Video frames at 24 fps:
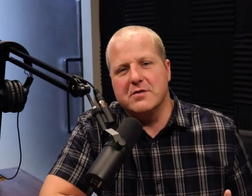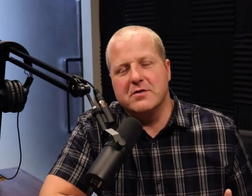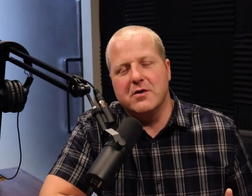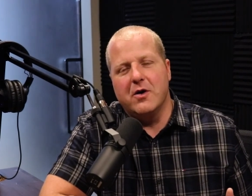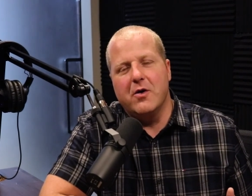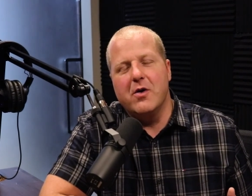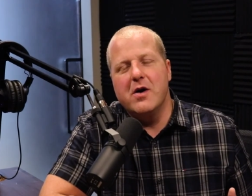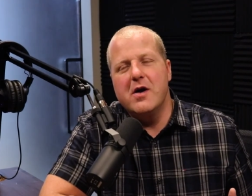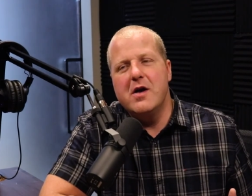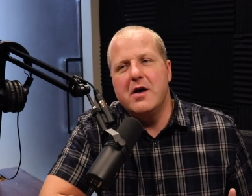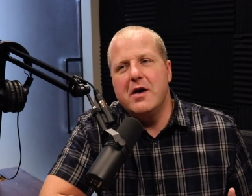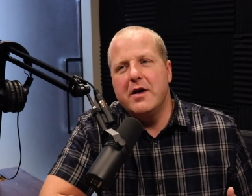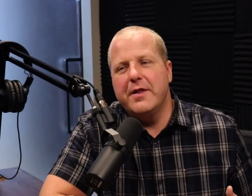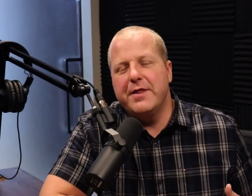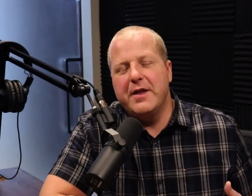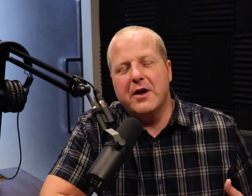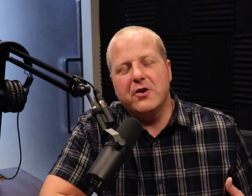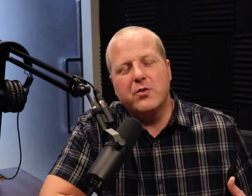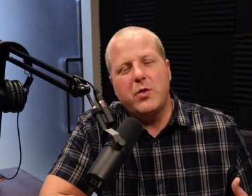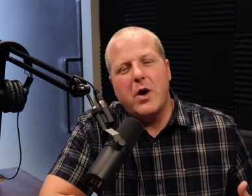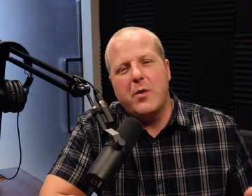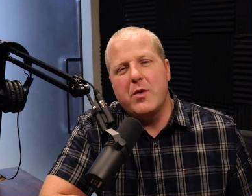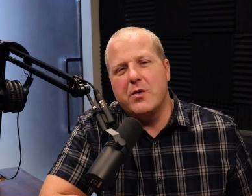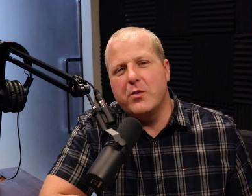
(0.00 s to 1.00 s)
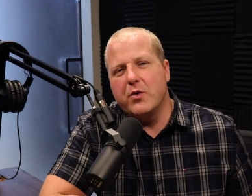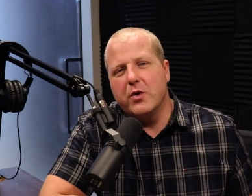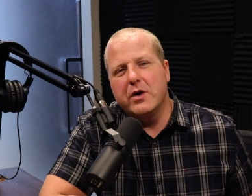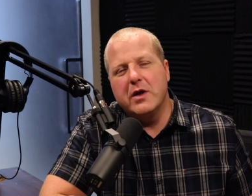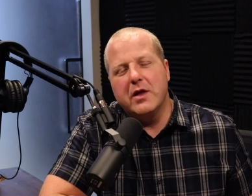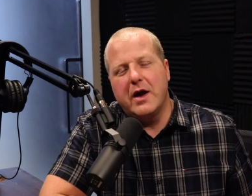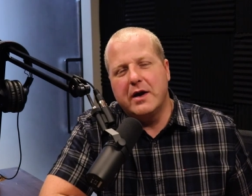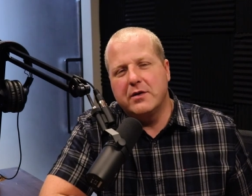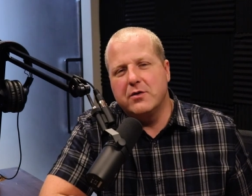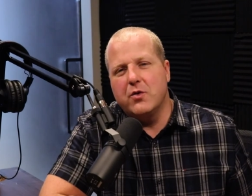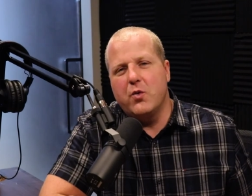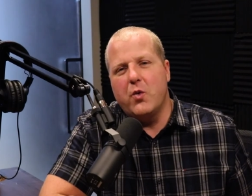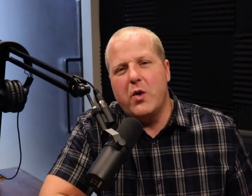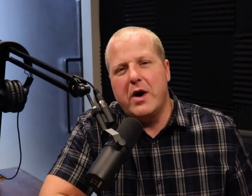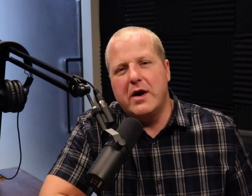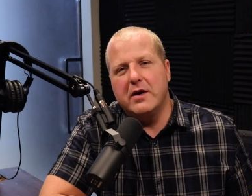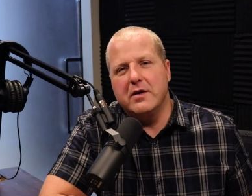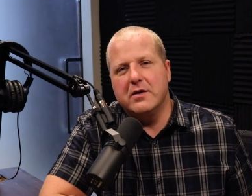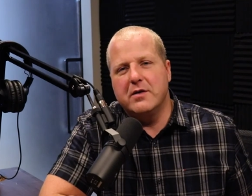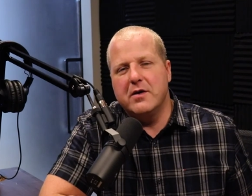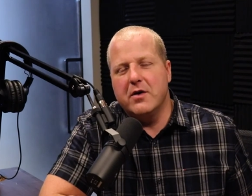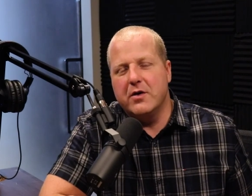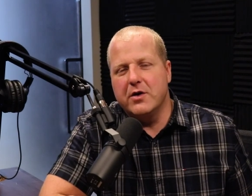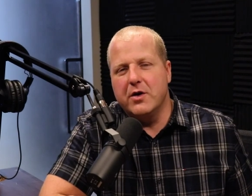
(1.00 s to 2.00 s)
So that's why we really like to wait
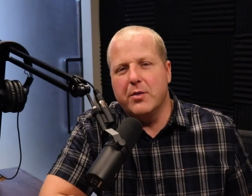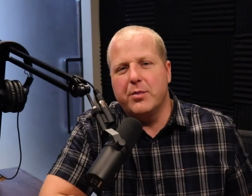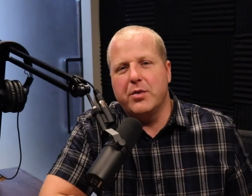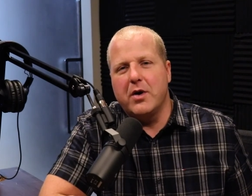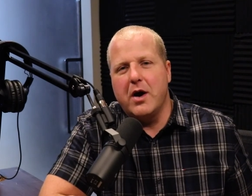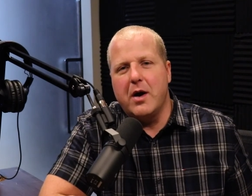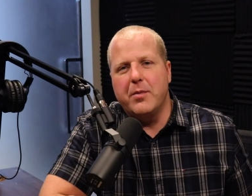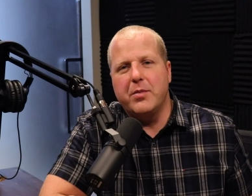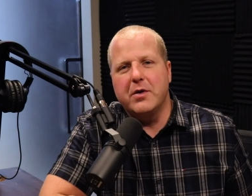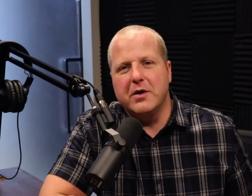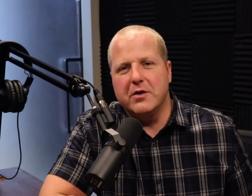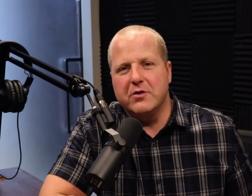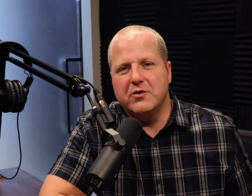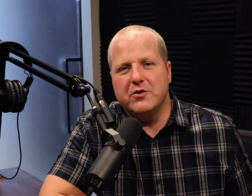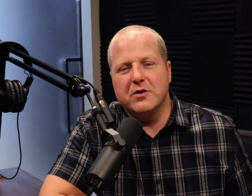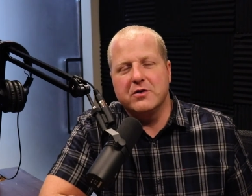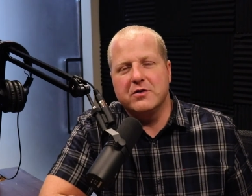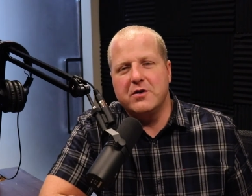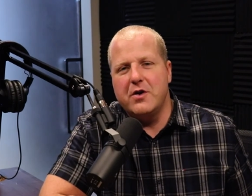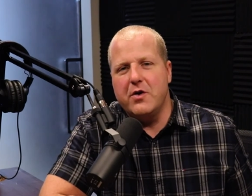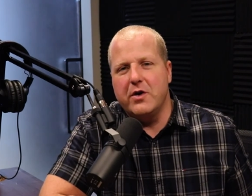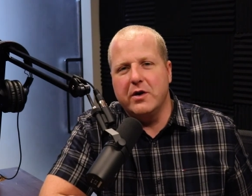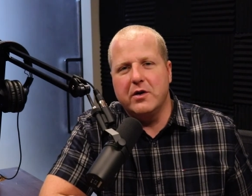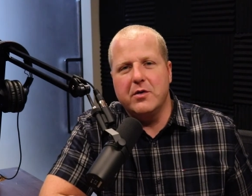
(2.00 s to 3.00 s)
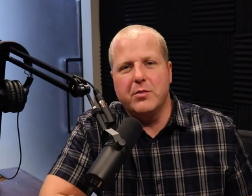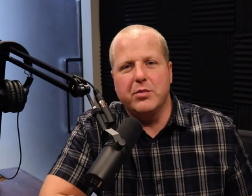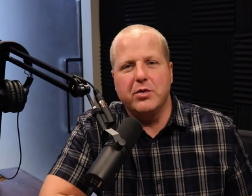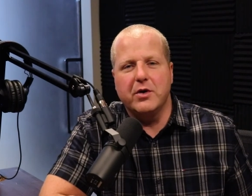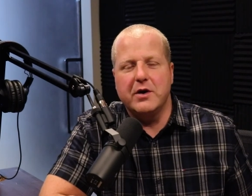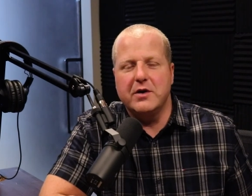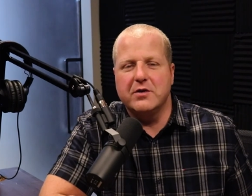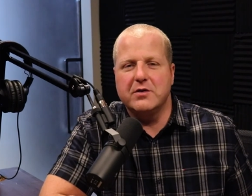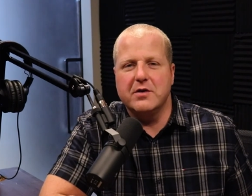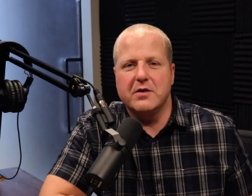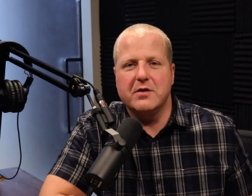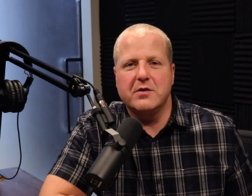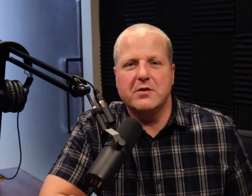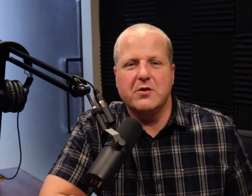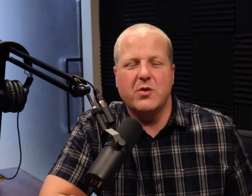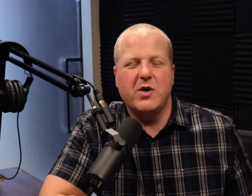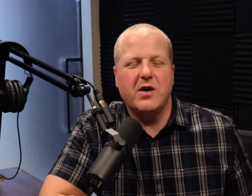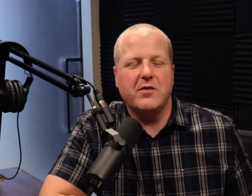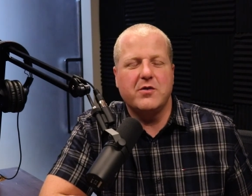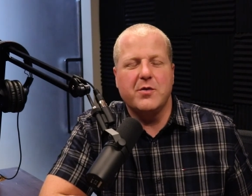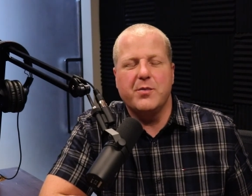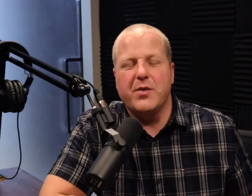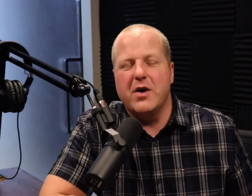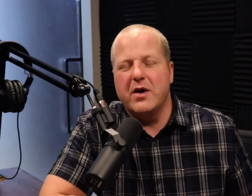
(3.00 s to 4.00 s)
until your property is just nearing completion, so we
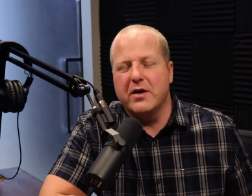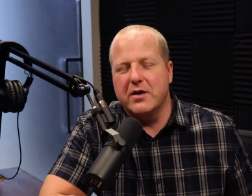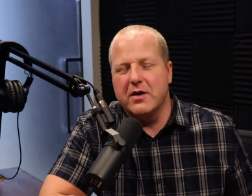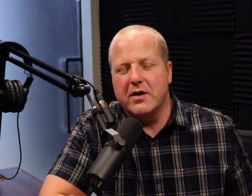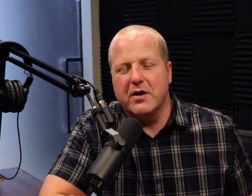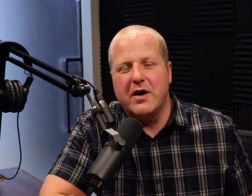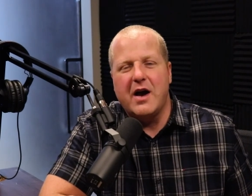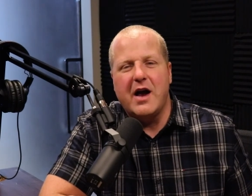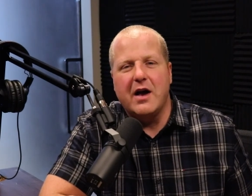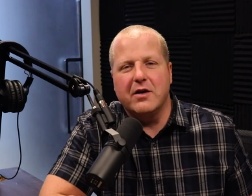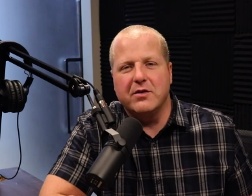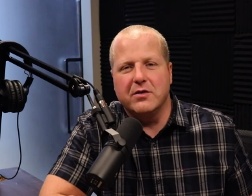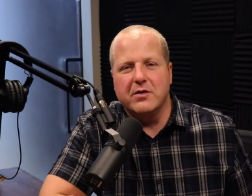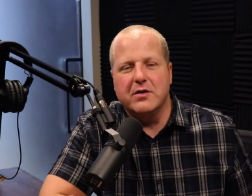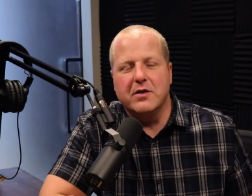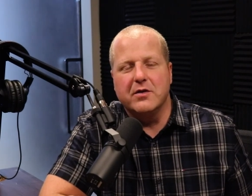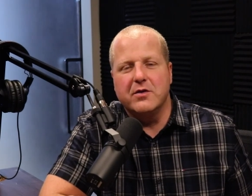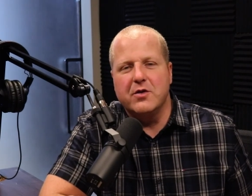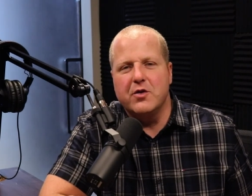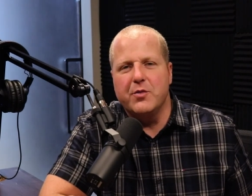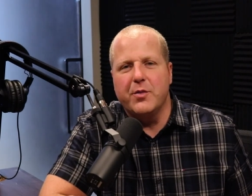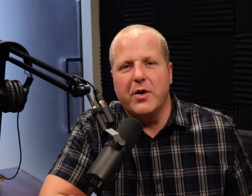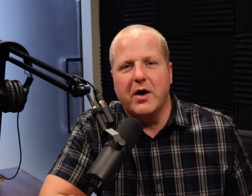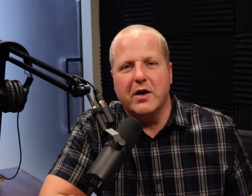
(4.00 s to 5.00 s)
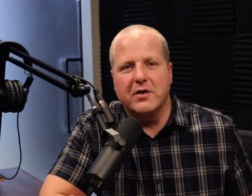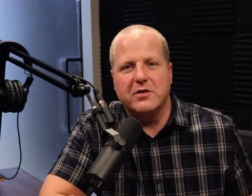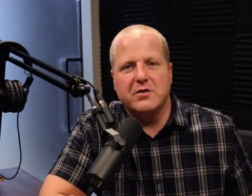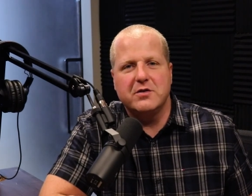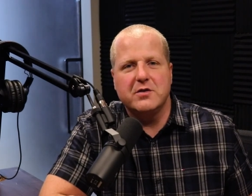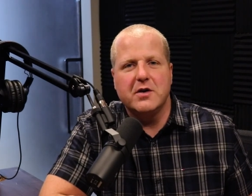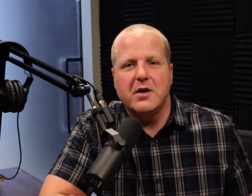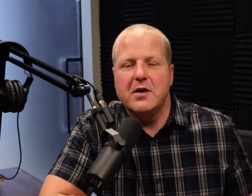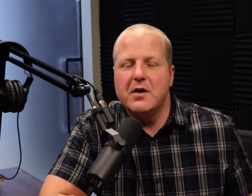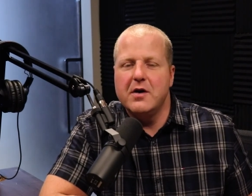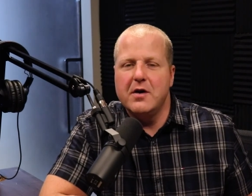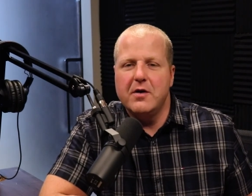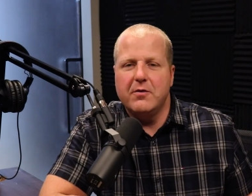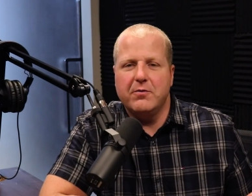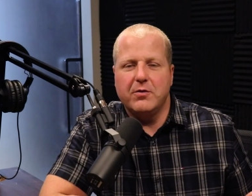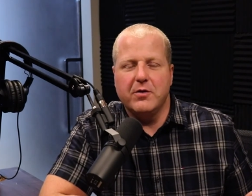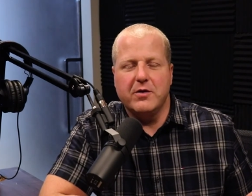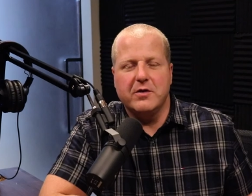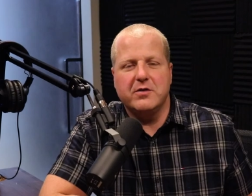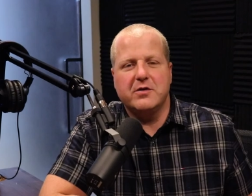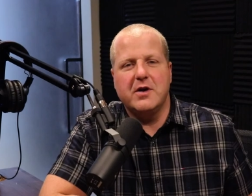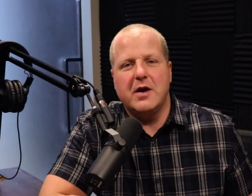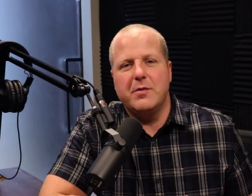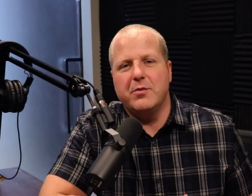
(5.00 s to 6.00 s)
don't have to bug you or hassle you too much for
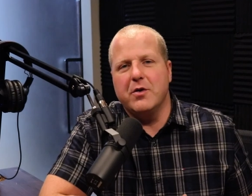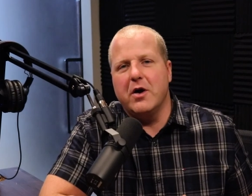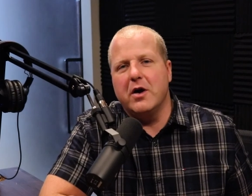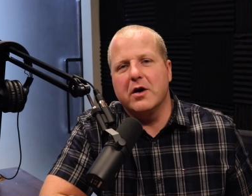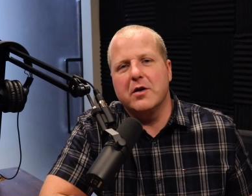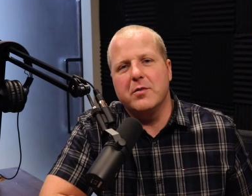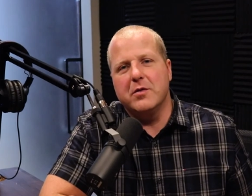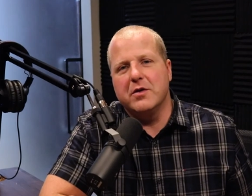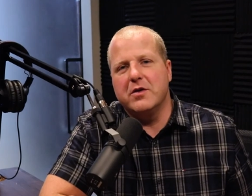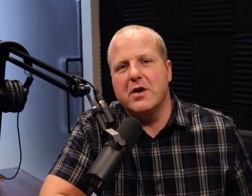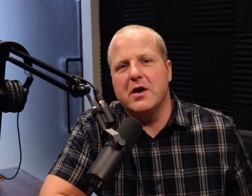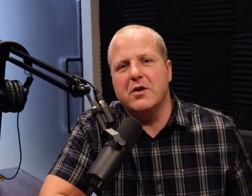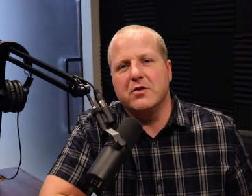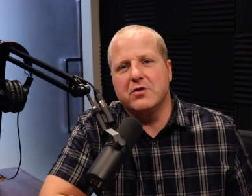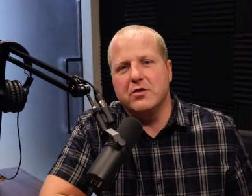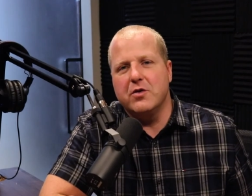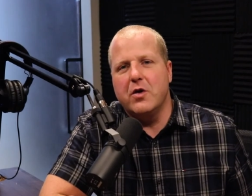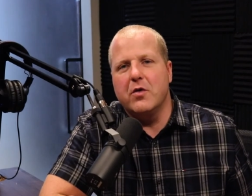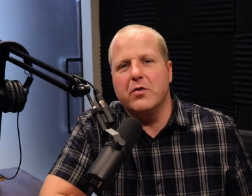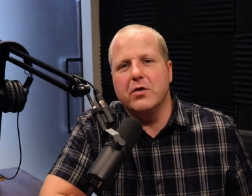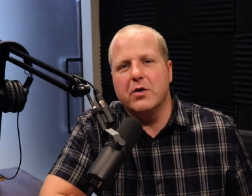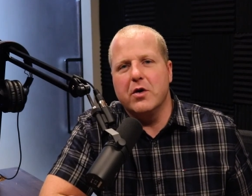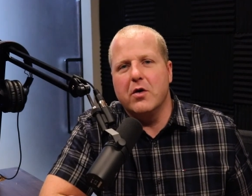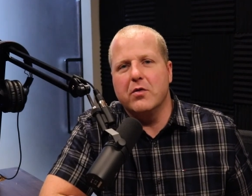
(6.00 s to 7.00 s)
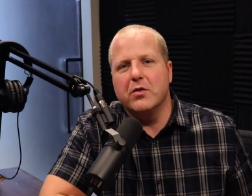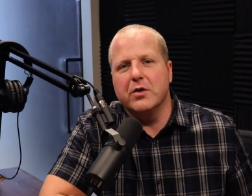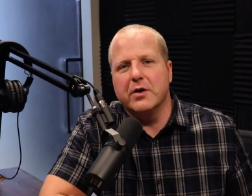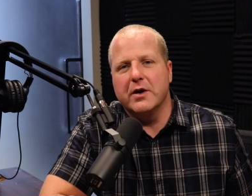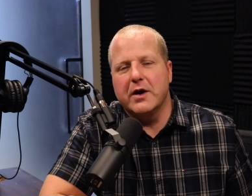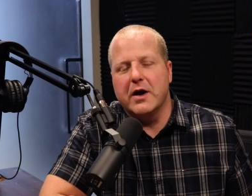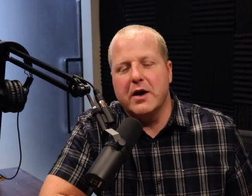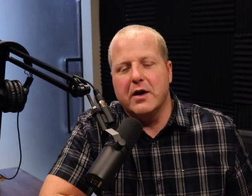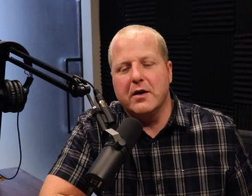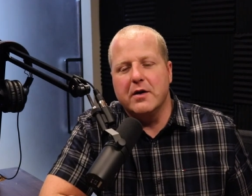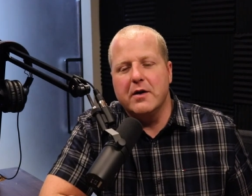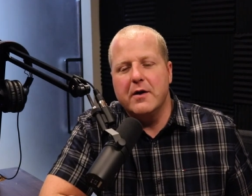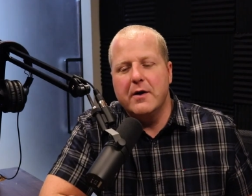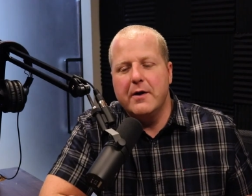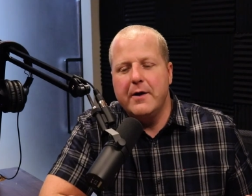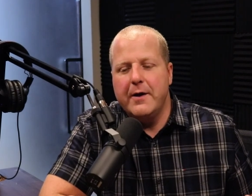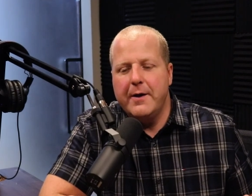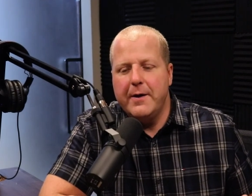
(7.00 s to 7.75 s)
the same documentation over and over again.